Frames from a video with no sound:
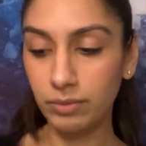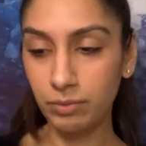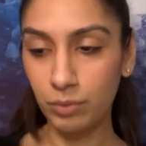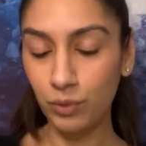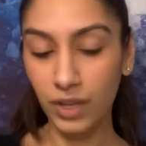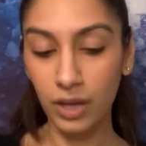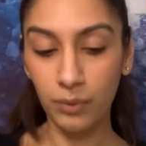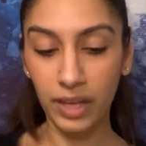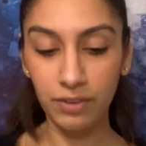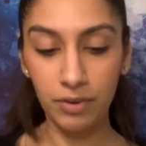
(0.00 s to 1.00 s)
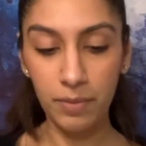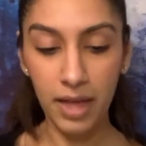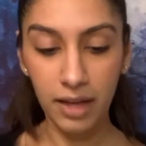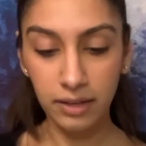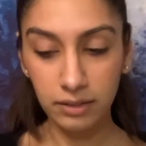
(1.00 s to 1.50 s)
moving away from
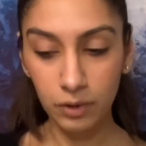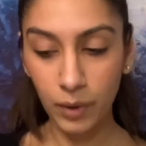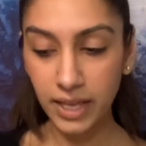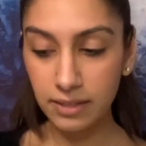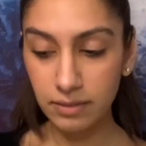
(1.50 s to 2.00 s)
that quite